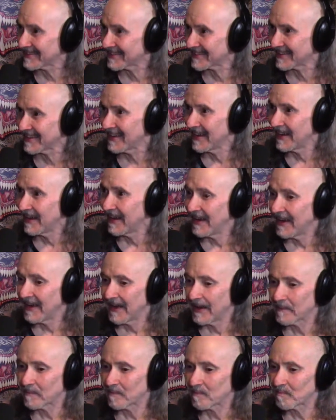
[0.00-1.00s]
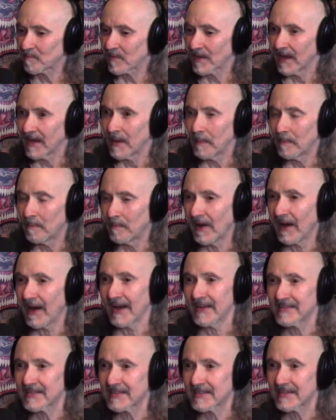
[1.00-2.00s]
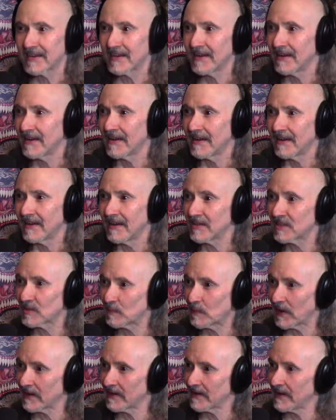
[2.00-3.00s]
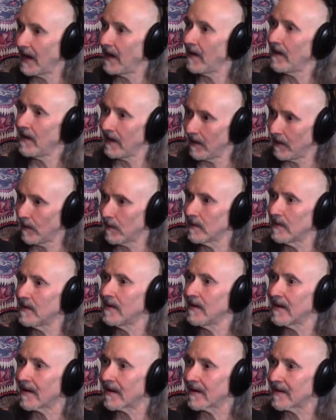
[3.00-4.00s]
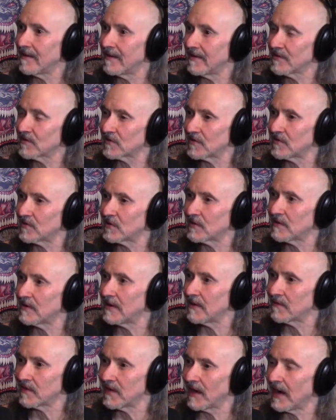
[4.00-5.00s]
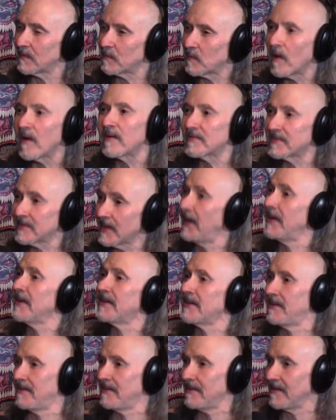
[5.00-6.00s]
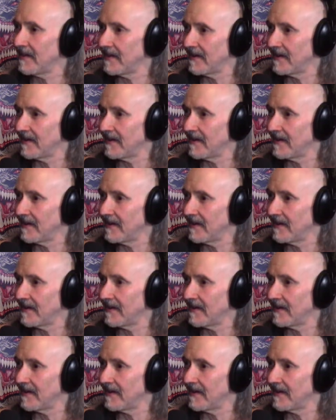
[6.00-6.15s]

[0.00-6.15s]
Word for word: Don't leave home without it. But it's been now how long since you have not partaken?